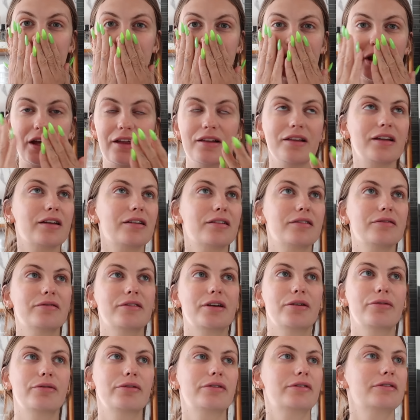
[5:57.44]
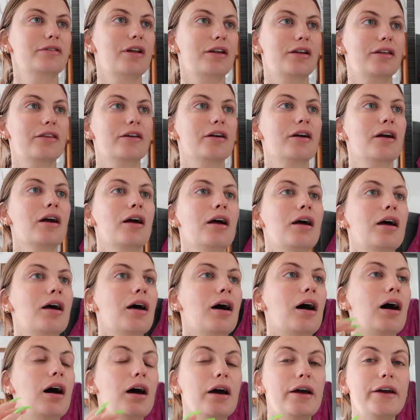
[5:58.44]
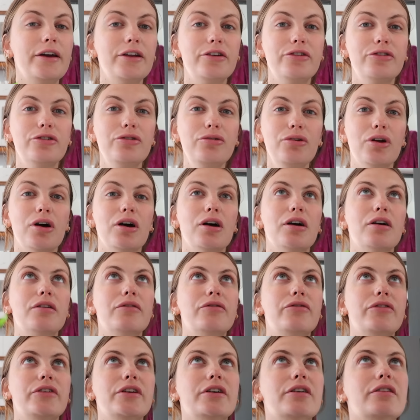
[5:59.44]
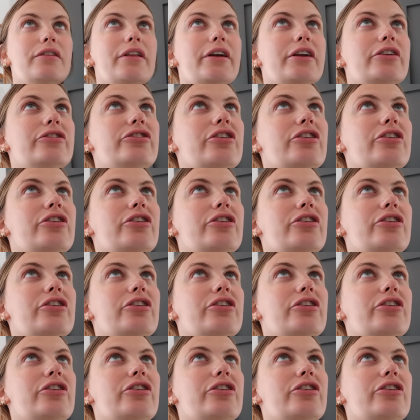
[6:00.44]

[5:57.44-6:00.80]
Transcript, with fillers: thought like there was none in there. I do not feel like